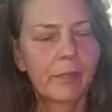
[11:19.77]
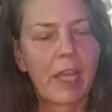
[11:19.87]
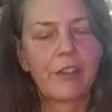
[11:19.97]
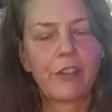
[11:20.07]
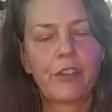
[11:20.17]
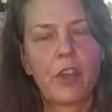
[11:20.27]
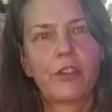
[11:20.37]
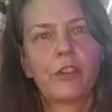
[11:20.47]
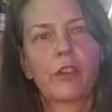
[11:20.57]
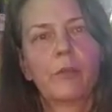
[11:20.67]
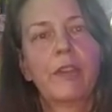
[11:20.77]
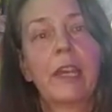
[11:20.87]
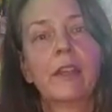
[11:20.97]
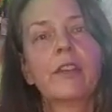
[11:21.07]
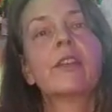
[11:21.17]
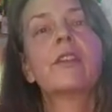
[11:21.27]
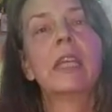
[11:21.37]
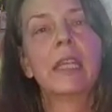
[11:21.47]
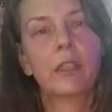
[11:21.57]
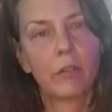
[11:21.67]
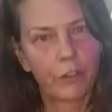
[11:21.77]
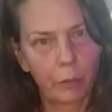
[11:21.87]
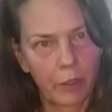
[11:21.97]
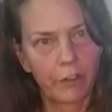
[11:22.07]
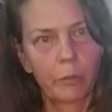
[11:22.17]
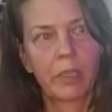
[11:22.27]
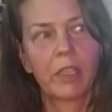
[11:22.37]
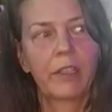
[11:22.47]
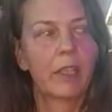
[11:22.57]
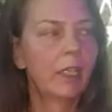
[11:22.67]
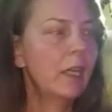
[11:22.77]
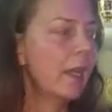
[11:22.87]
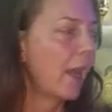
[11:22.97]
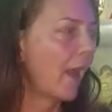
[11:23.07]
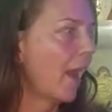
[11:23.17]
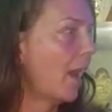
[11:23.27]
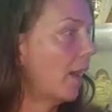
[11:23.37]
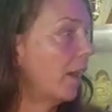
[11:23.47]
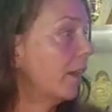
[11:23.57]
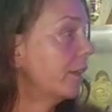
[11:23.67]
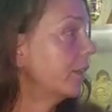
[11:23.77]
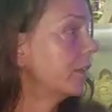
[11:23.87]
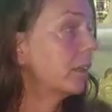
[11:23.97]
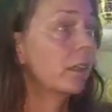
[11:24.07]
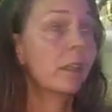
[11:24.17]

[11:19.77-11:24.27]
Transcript: that does not circumvent taking responsibility and